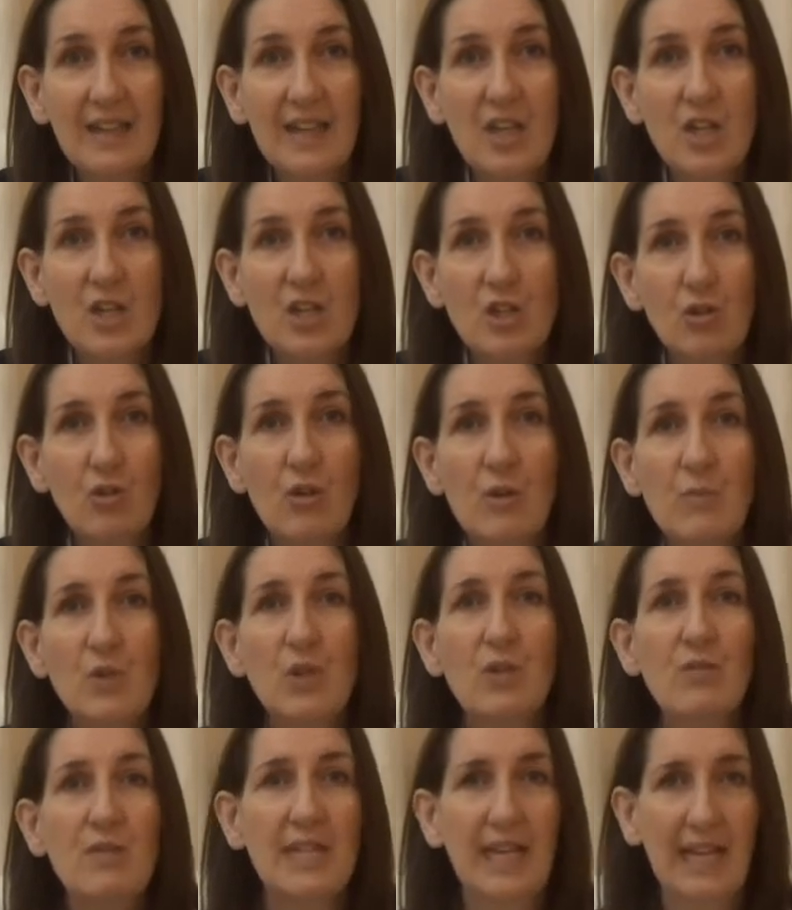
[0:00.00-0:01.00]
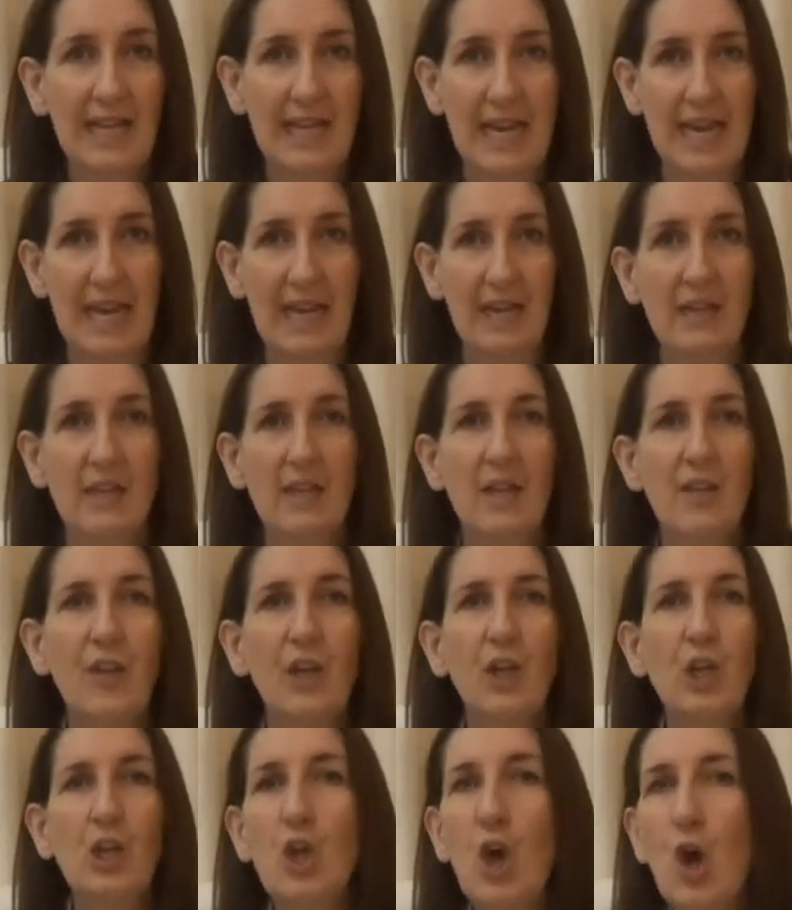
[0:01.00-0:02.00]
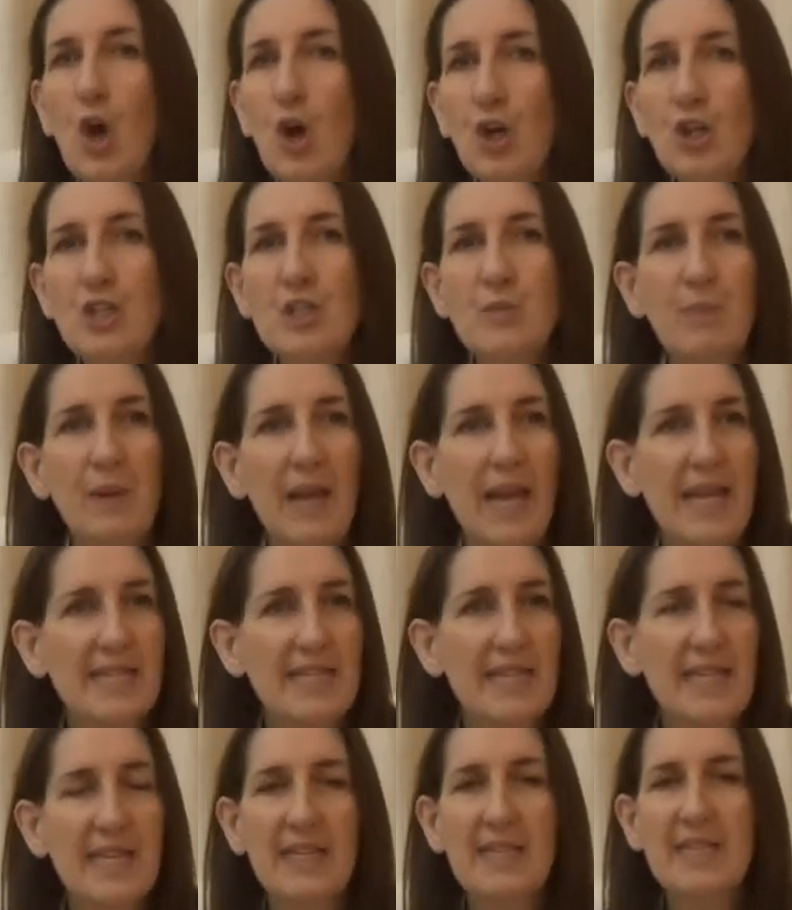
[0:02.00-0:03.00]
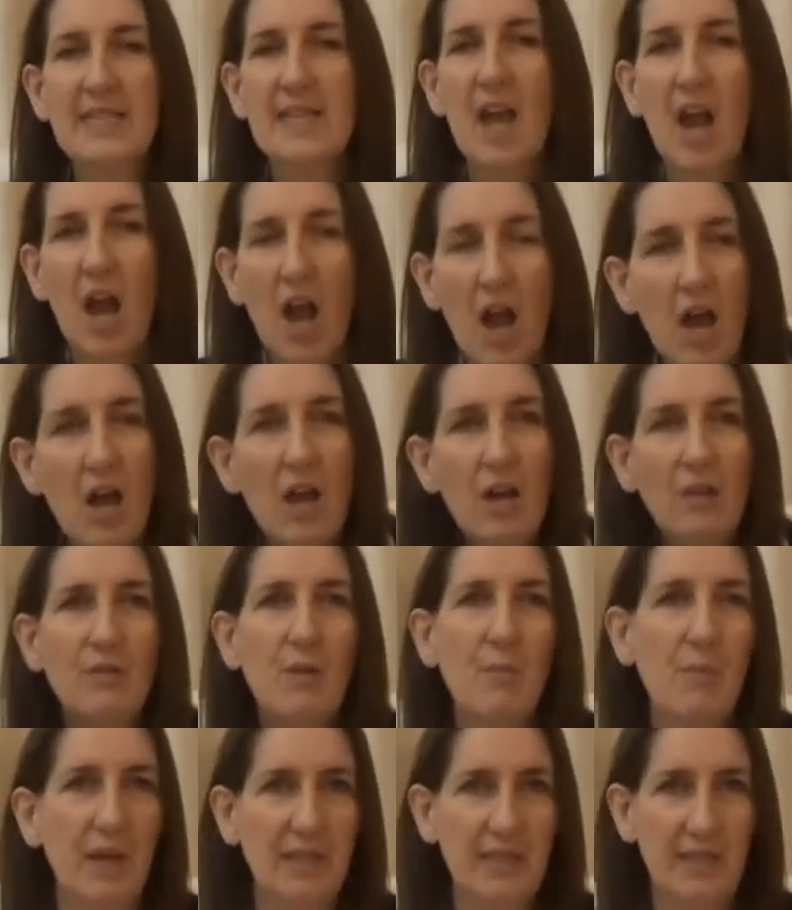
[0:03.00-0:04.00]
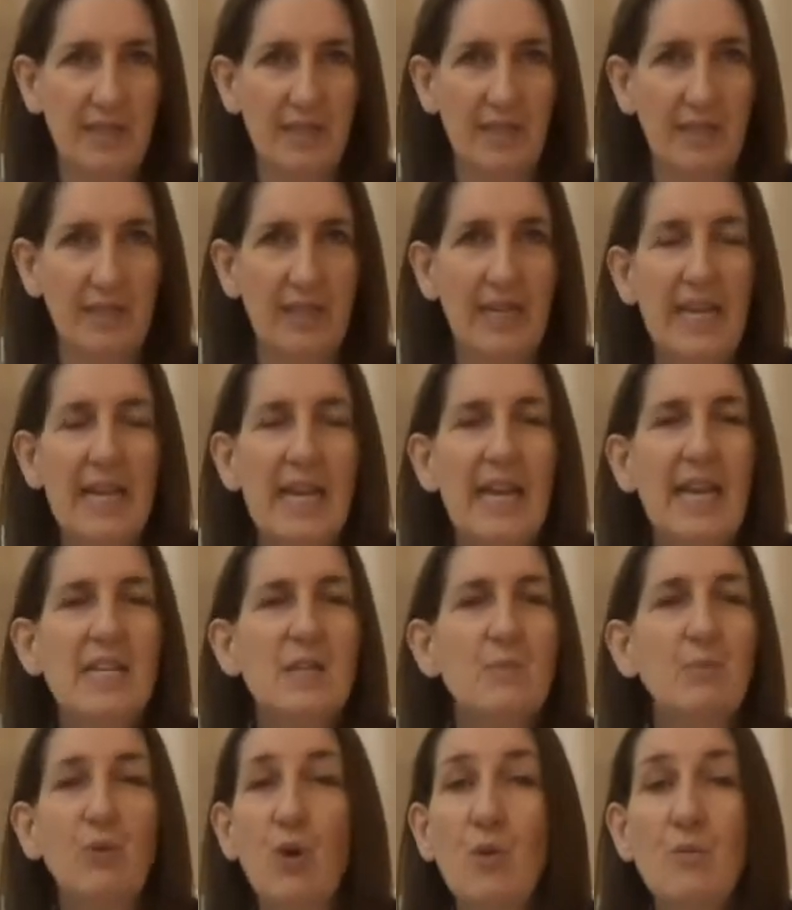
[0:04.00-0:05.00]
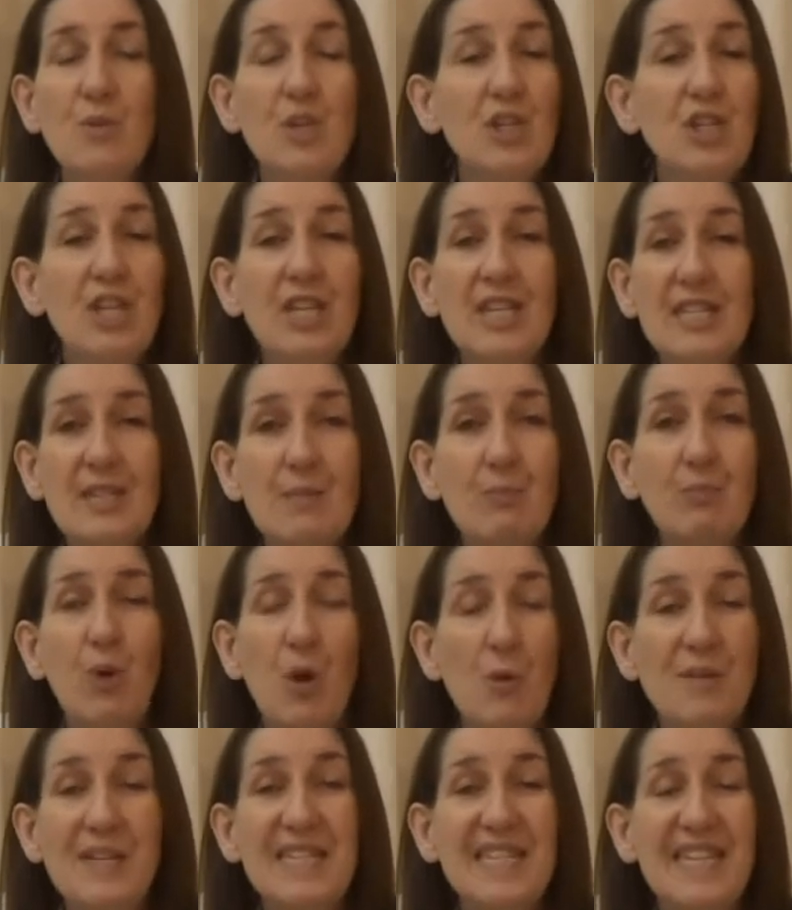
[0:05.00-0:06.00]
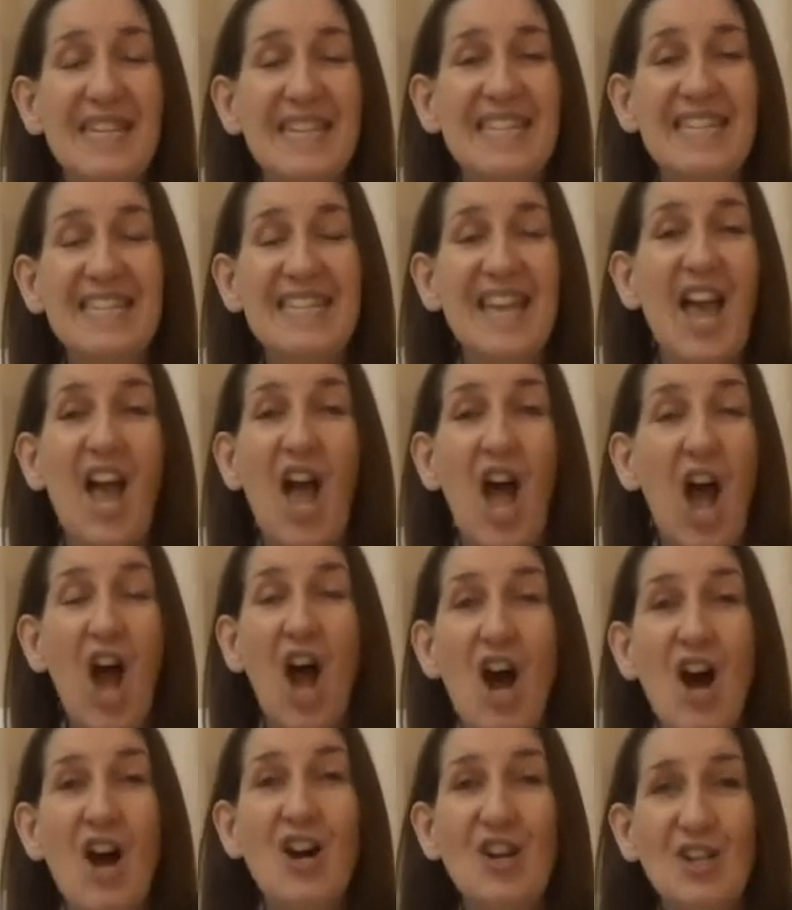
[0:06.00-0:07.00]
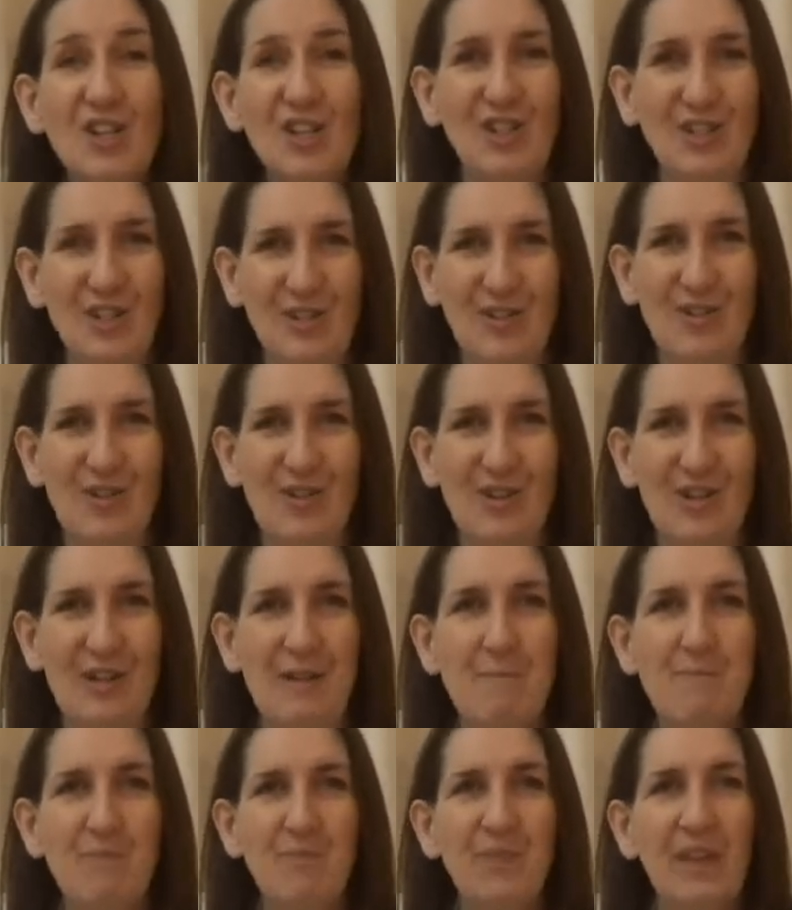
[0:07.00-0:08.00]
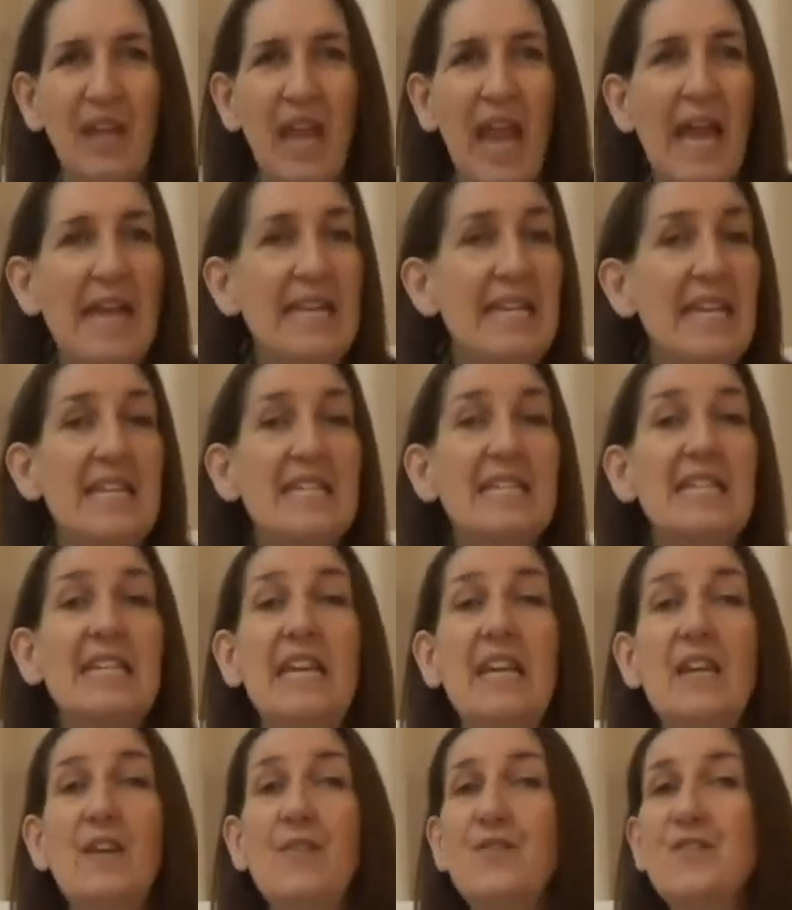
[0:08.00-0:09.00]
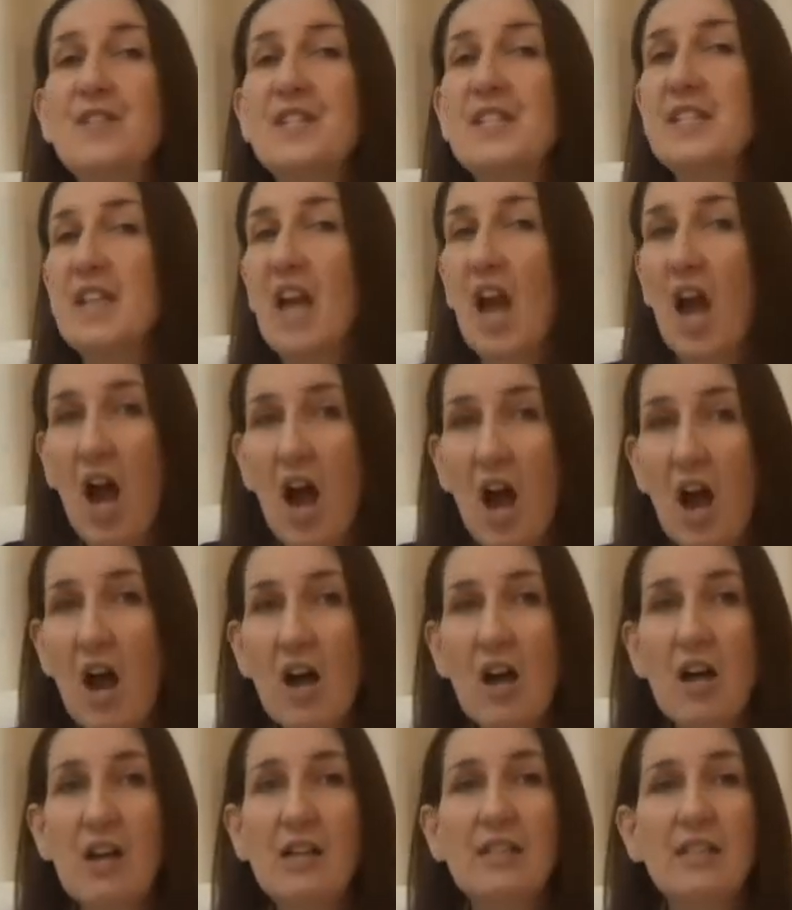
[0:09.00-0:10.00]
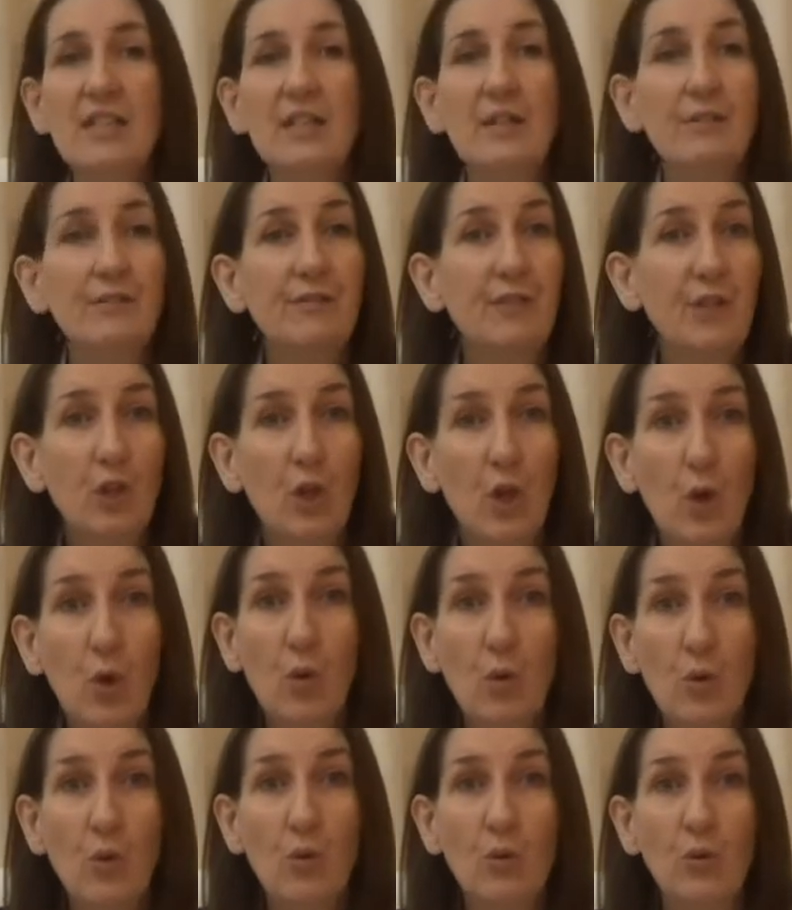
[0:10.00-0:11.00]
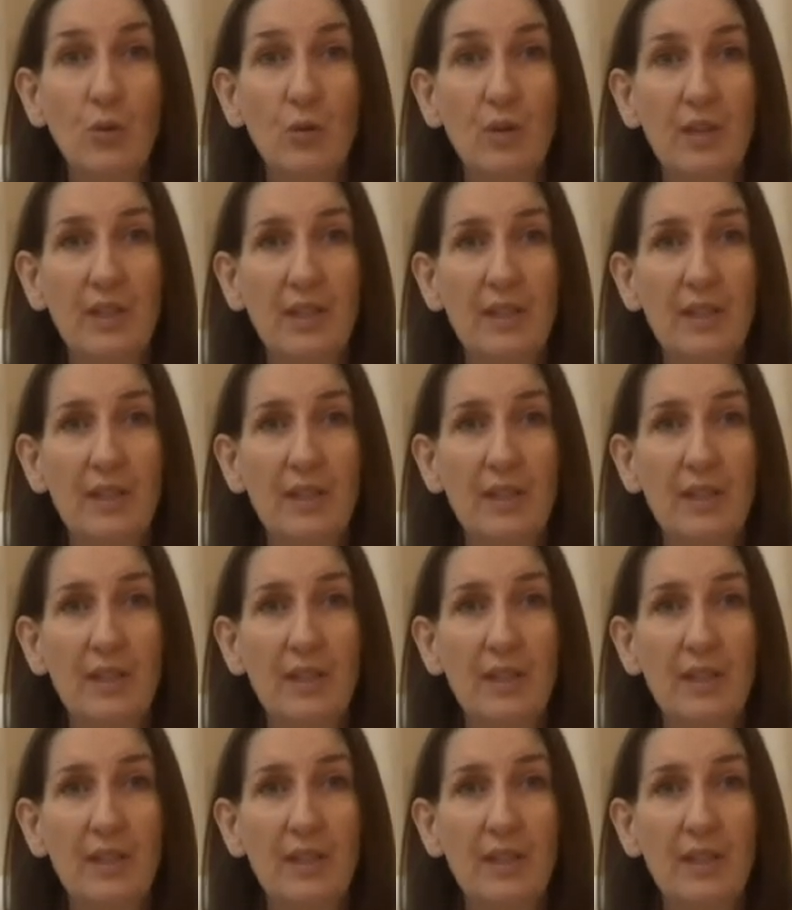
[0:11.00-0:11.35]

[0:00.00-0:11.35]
Scripture is clear that God's blessings are abundant, His promises are sure, and His gifts are for all.